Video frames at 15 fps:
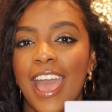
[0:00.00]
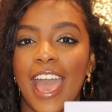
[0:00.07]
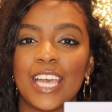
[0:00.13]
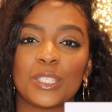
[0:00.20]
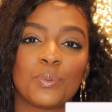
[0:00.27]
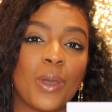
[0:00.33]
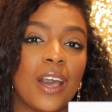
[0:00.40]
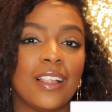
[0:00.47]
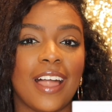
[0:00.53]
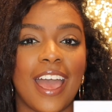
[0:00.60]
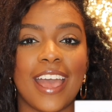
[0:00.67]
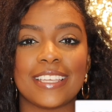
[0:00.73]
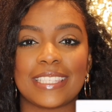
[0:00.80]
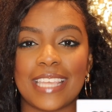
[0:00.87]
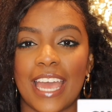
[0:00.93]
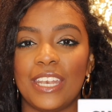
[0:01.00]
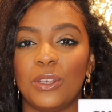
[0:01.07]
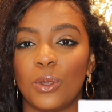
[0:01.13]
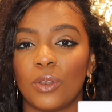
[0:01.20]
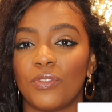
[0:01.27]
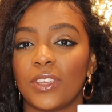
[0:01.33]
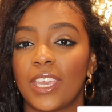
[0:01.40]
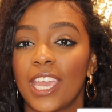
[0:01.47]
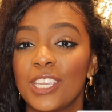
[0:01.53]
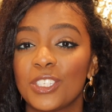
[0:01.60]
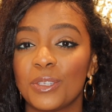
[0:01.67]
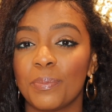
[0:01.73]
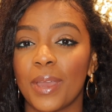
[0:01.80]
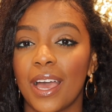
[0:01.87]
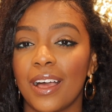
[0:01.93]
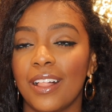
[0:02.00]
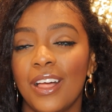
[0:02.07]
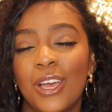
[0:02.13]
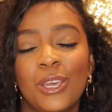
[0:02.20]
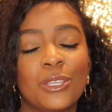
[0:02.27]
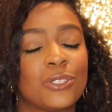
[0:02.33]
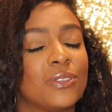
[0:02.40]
as well as that notification bell